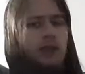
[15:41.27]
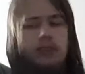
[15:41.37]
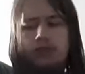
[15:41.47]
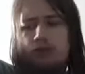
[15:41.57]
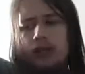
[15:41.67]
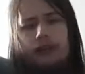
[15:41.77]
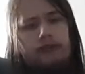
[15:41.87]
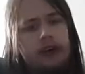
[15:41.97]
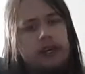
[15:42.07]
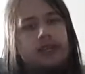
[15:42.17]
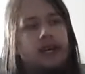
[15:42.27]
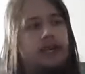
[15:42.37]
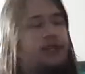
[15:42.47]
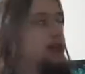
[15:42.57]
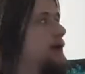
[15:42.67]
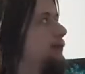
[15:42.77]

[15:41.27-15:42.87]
It's really fucking tasty though.